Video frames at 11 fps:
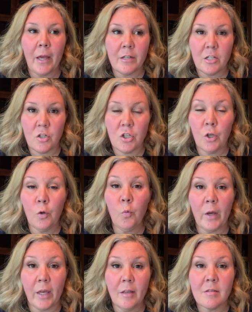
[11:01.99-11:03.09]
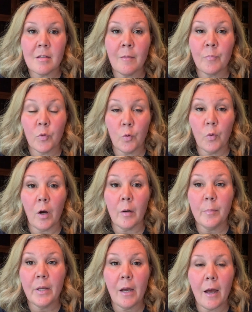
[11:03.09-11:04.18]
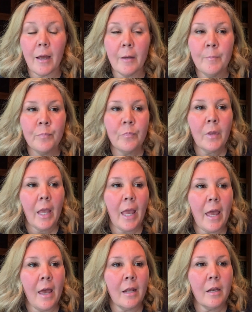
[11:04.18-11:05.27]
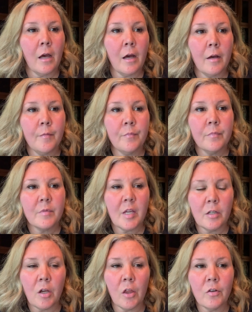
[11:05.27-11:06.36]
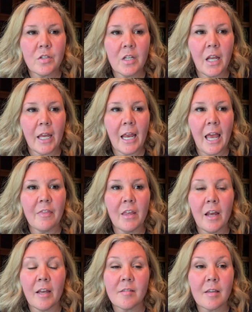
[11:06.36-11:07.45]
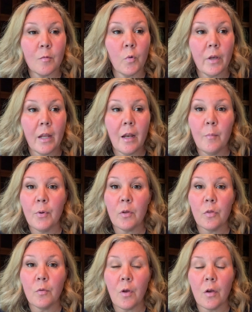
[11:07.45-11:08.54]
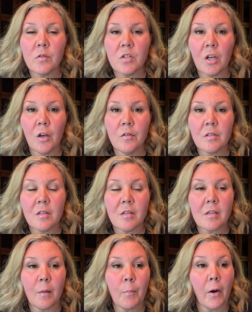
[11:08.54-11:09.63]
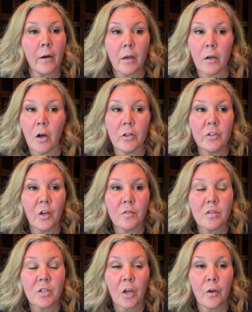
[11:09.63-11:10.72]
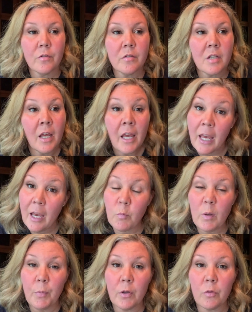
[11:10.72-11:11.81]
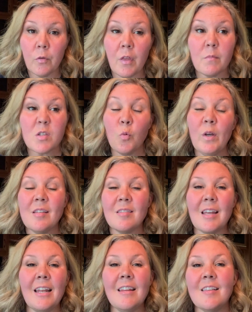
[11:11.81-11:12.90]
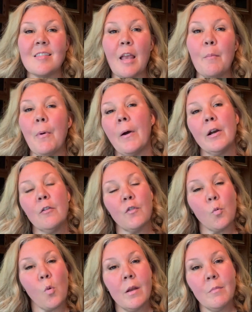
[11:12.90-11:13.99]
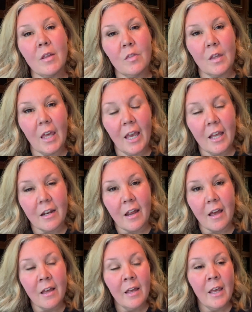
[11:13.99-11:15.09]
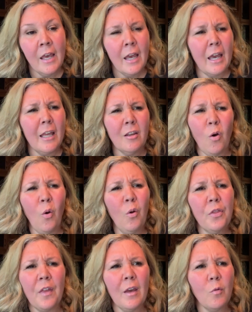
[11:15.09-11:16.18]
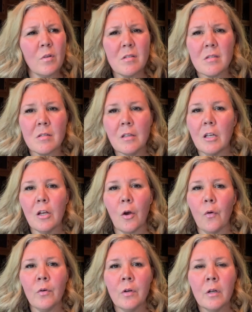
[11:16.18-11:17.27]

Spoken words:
did 2 weeks through RPI at $10 a night, and then I said, well, can I book through Coast to Coast at the same park called Coast to Coast? And we booked through them. So we stayed in the same park for 1 month in Canada, and the whole thing was, you know,